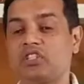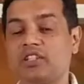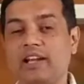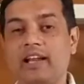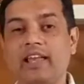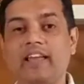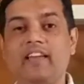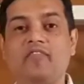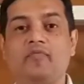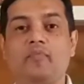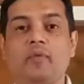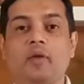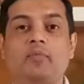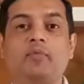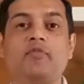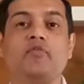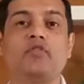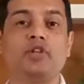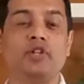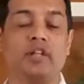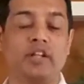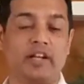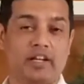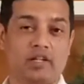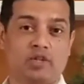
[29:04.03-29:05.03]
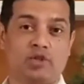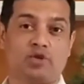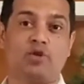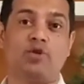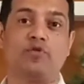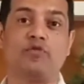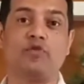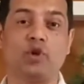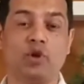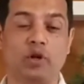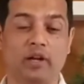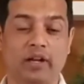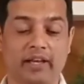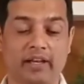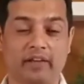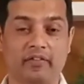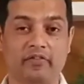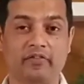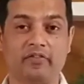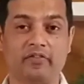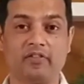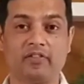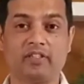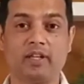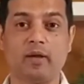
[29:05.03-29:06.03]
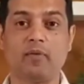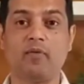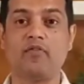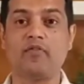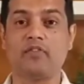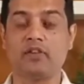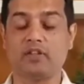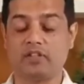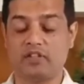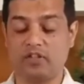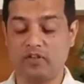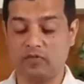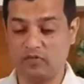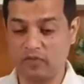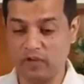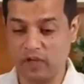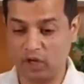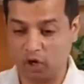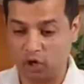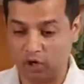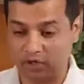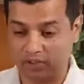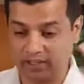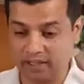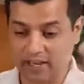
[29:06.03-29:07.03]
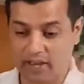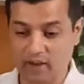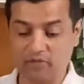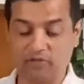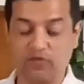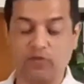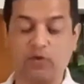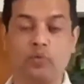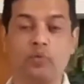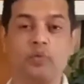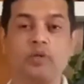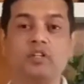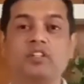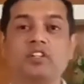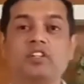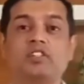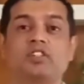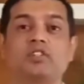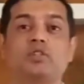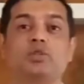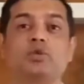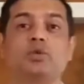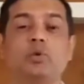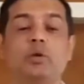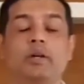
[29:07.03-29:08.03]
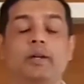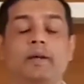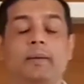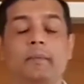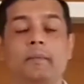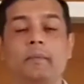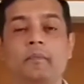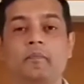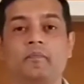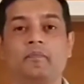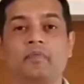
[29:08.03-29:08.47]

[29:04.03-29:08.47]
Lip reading: a slave maybe for the rest of your life. Some of us, we are not careful. We just do it.